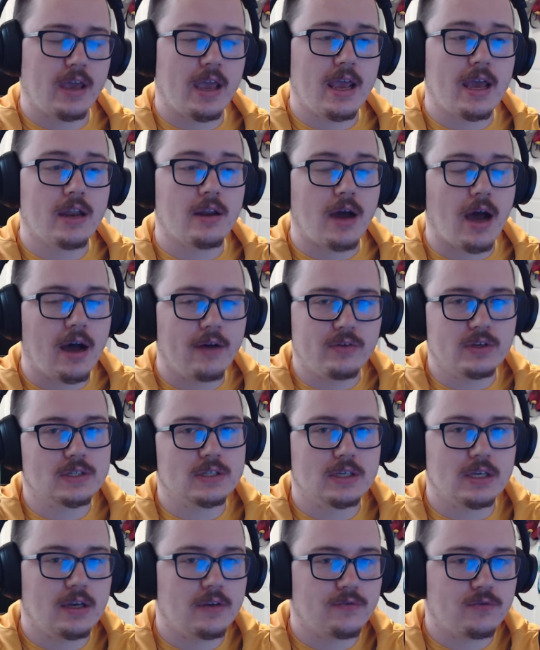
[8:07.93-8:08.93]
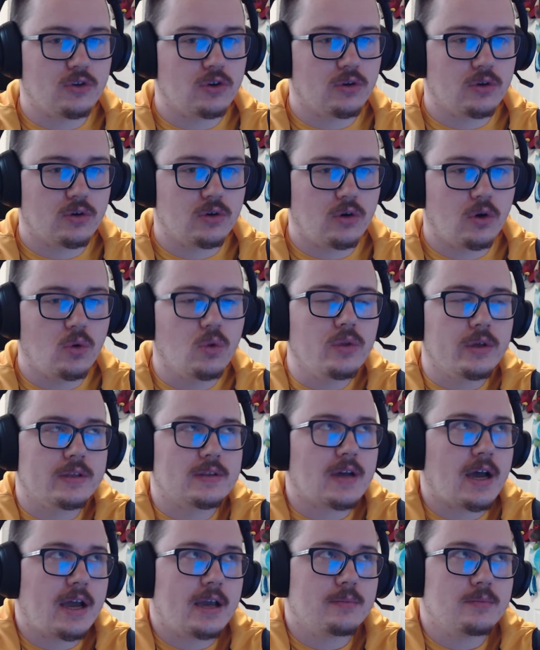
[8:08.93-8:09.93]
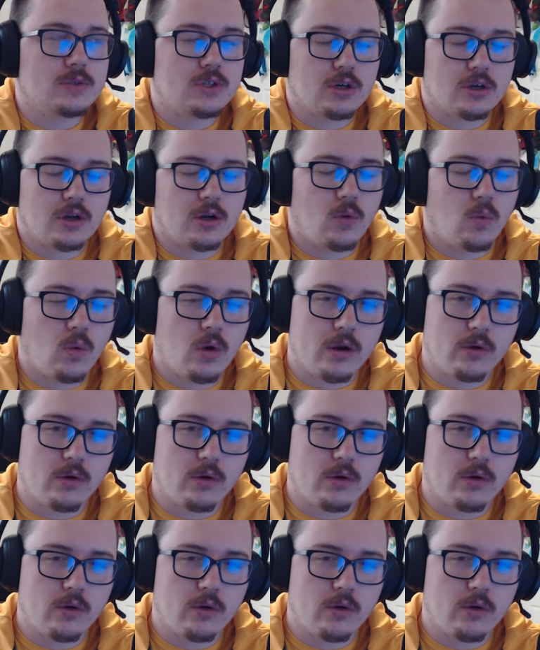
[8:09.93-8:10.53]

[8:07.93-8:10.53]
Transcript: and obviously if your only times you're going to want